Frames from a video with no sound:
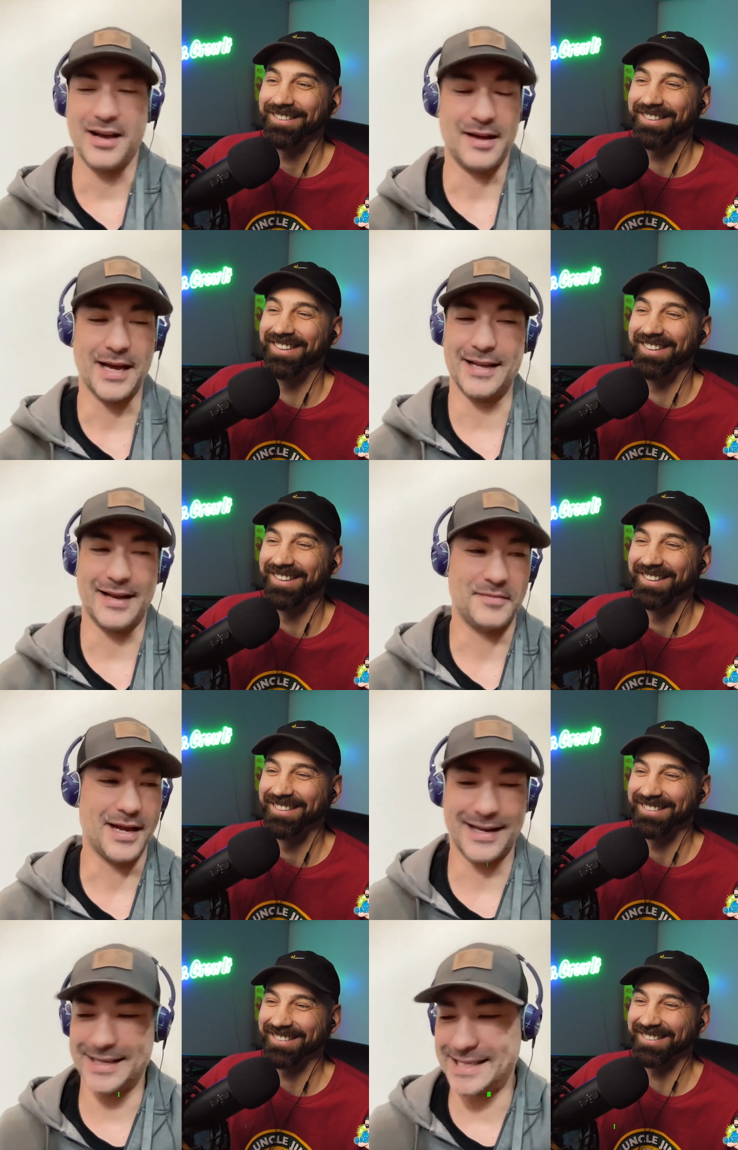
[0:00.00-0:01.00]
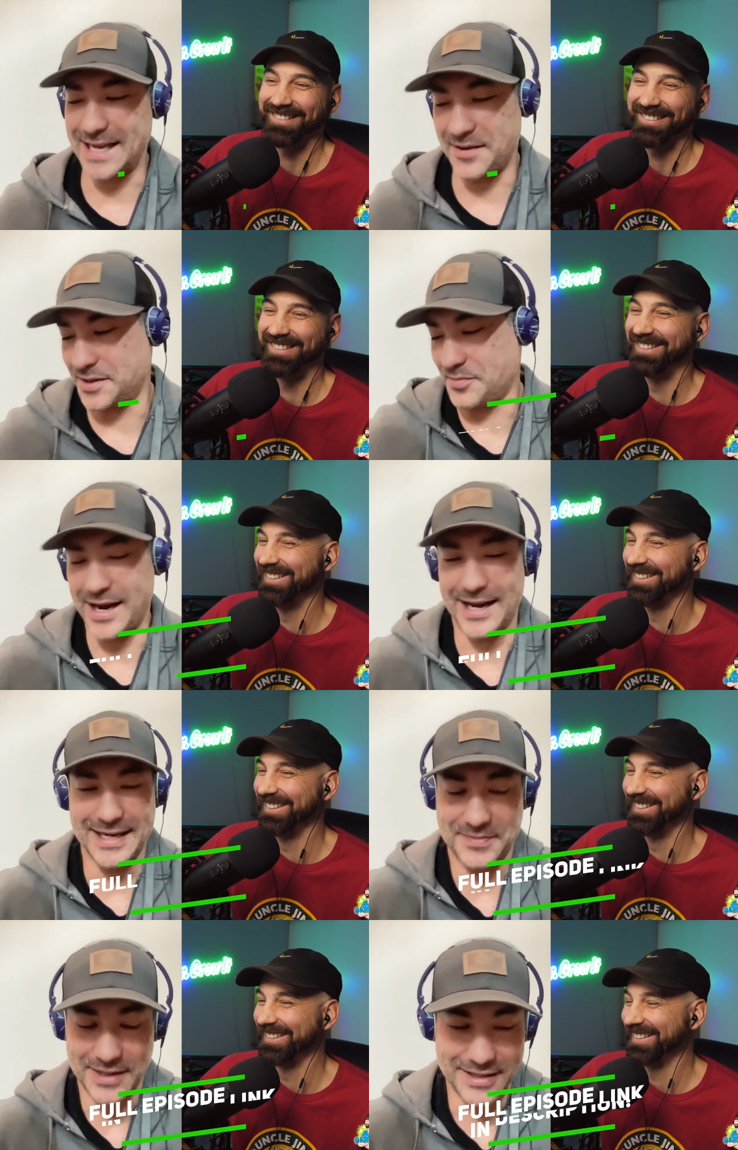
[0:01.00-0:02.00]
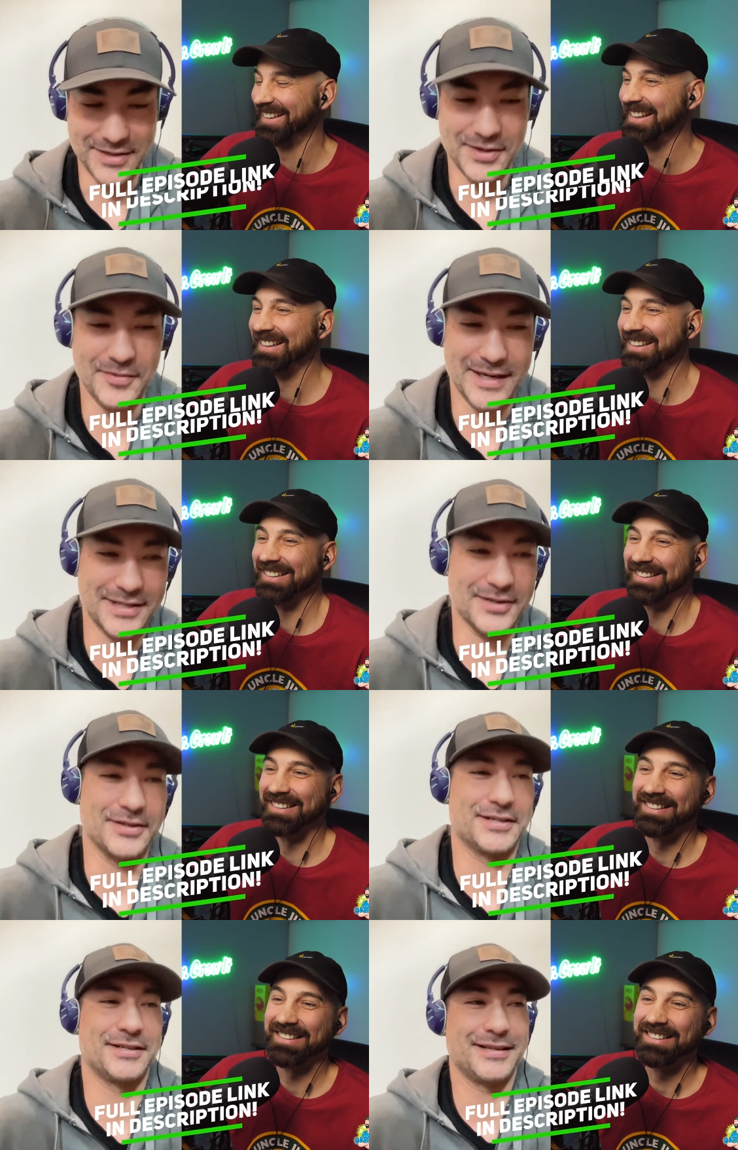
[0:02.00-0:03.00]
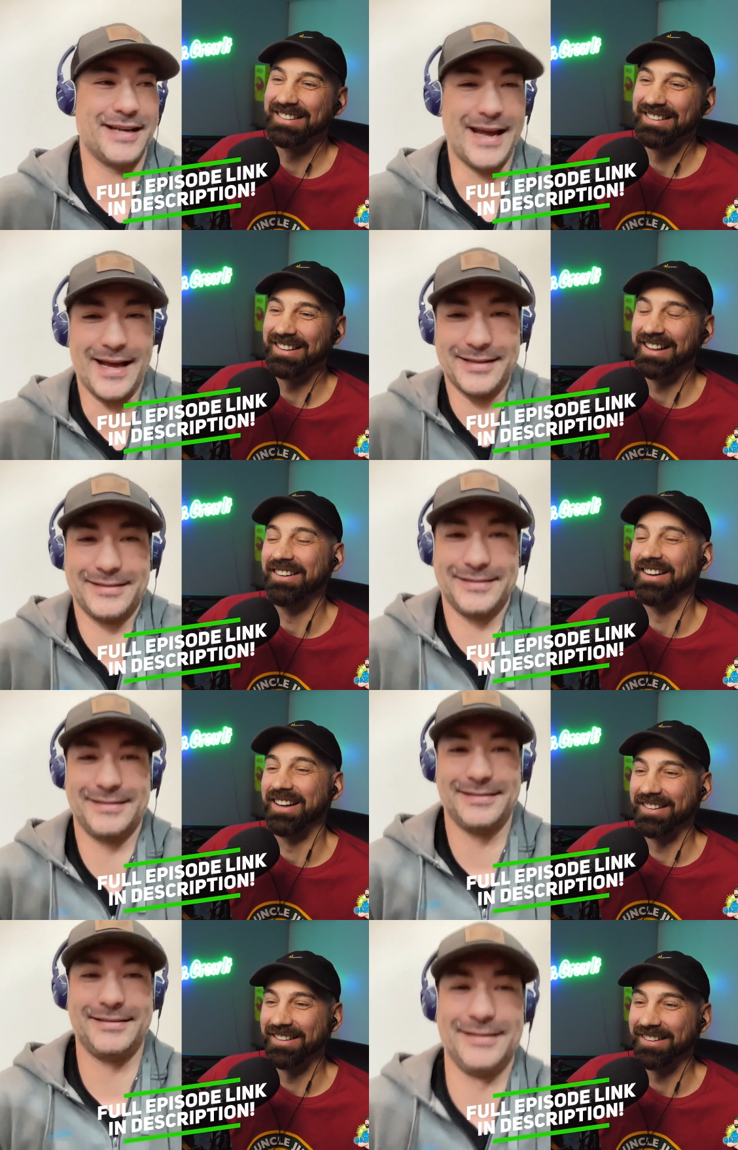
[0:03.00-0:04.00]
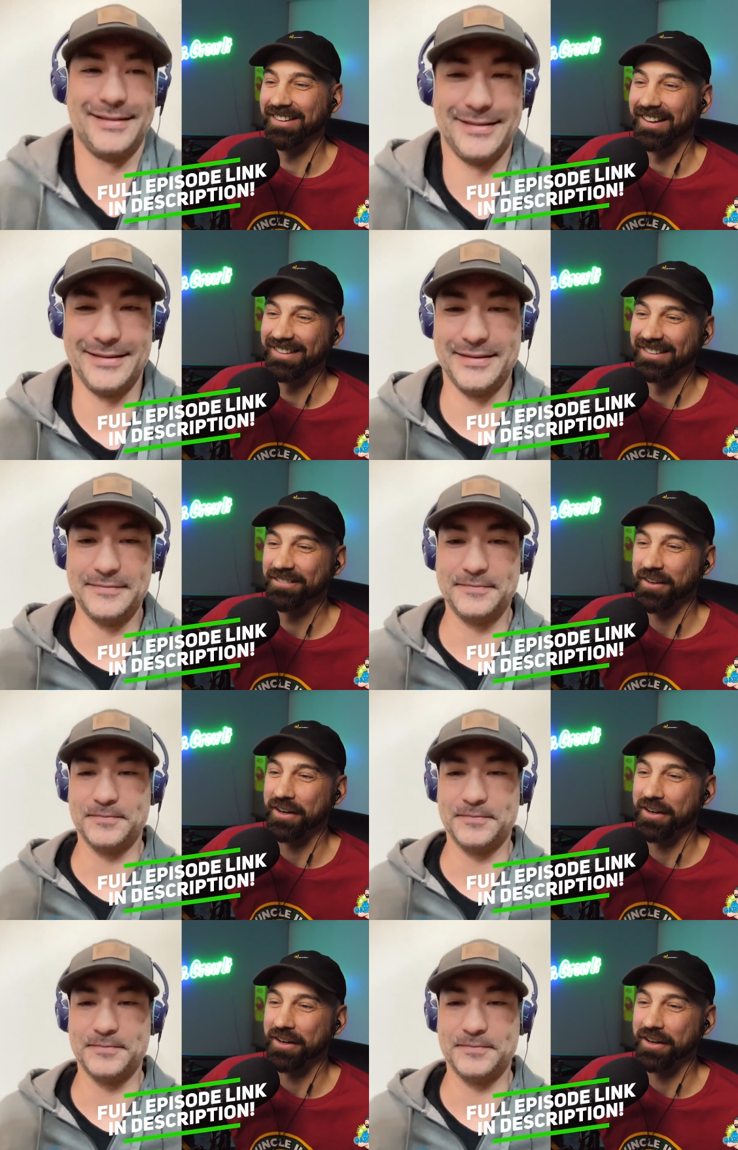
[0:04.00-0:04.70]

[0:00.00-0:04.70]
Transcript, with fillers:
Speaker 1: I'm not I'm not going to say what the brand is, but do your research. Yeah. All right. All right. Fair